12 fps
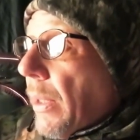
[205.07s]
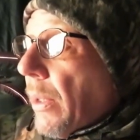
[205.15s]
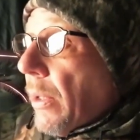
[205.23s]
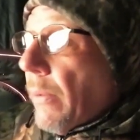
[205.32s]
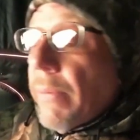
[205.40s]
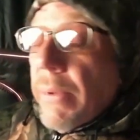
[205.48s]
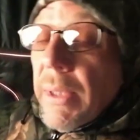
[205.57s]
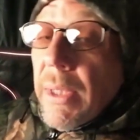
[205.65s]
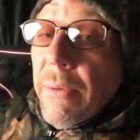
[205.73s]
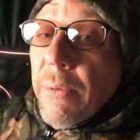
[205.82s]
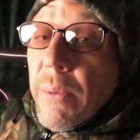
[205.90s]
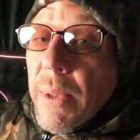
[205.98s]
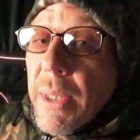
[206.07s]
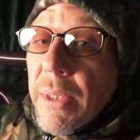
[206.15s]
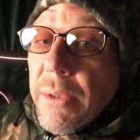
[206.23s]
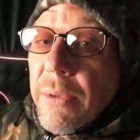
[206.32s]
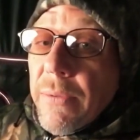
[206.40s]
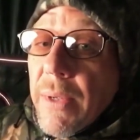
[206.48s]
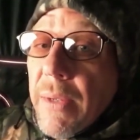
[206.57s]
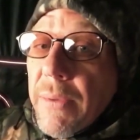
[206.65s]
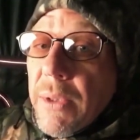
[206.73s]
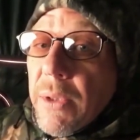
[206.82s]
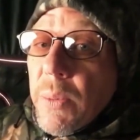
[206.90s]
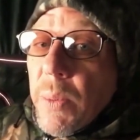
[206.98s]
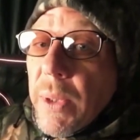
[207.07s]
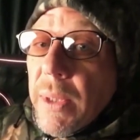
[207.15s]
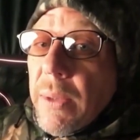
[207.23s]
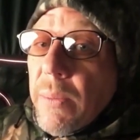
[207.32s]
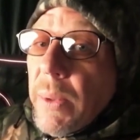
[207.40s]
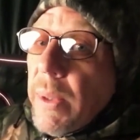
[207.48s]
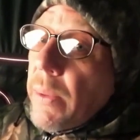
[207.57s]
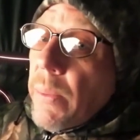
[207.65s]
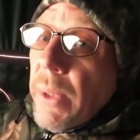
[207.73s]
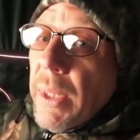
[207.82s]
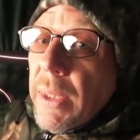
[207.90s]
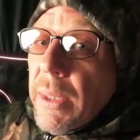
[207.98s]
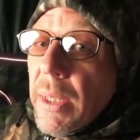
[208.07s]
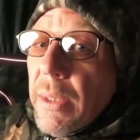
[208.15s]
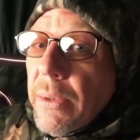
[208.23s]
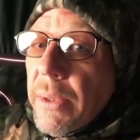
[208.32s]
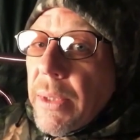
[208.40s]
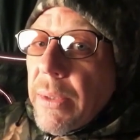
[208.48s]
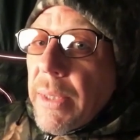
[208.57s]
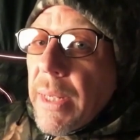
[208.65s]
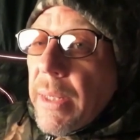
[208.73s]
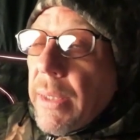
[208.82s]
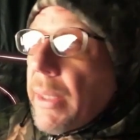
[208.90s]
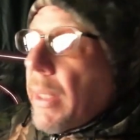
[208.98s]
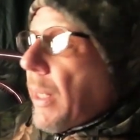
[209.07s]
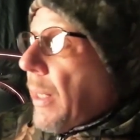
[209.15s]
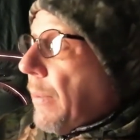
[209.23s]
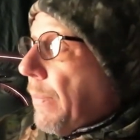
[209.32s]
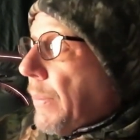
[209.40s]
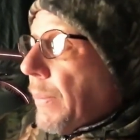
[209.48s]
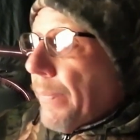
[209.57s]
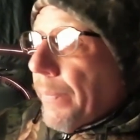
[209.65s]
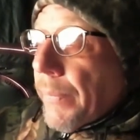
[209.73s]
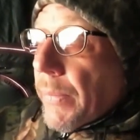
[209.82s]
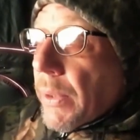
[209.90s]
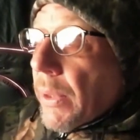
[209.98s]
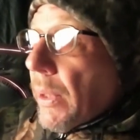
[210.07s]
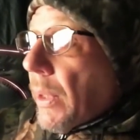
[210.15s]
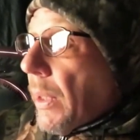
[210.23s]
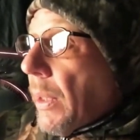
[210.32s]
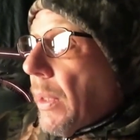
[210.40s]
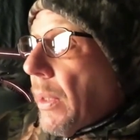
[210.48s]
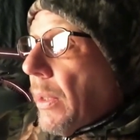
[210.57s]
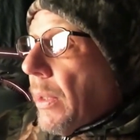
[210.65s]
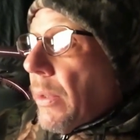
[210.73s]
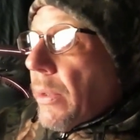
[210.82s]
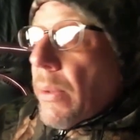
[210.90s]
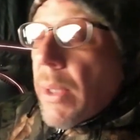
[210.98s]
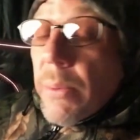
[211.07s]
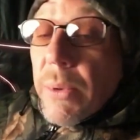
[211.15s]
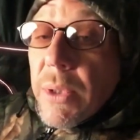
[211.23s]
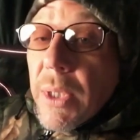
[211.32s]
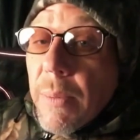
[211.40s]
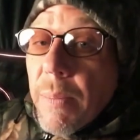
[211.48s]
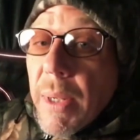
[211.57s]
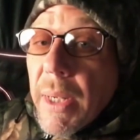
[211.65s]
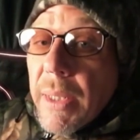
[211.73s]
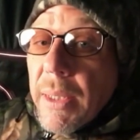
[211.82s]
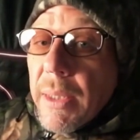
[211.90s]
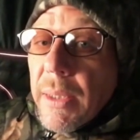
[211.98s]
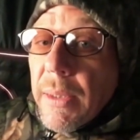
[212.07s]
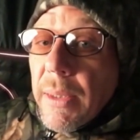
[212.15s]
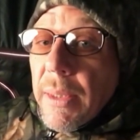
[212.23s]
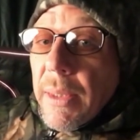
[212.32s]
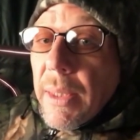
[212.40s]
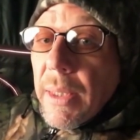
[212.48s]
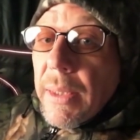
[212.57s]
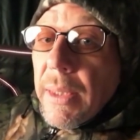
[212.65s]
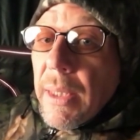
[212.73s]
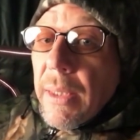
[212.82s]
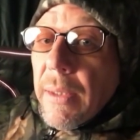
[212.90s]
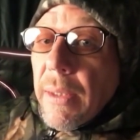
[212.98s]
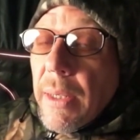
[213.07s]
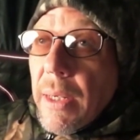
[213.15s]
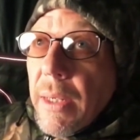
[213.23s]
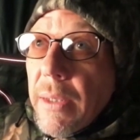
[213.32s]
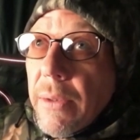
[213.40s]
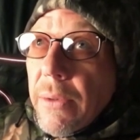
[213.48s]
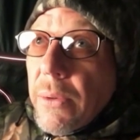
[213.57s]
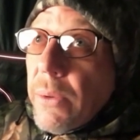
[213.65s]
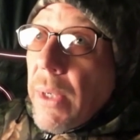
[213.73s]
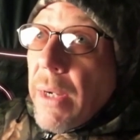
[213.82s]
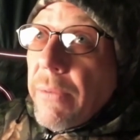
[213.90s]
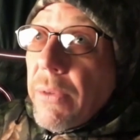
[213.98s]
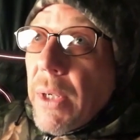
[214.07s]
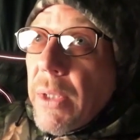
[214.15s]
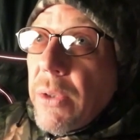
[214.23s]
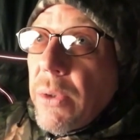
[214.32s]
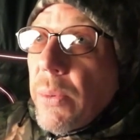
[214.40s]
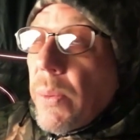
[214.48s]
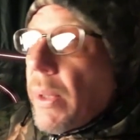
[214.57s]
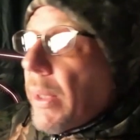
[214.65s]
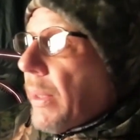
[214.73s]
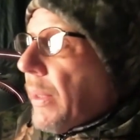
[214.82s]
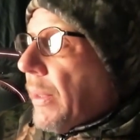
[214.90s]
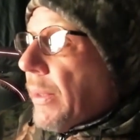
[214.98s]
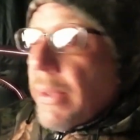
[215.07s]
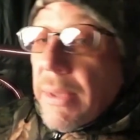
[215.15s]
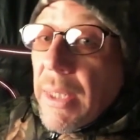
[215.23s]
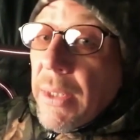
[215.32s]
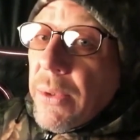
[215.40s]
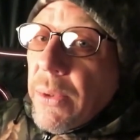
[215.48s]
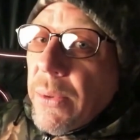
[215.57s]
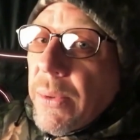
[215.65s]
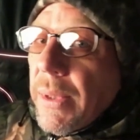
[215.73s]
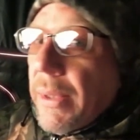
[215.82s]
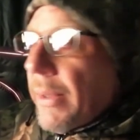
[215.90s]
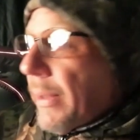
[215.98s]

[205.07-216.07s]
hopefully everyone else survives this wind and we get another deer down in camp. So I will check back in at the end of the hunt or after I shoot one. Stay tuned.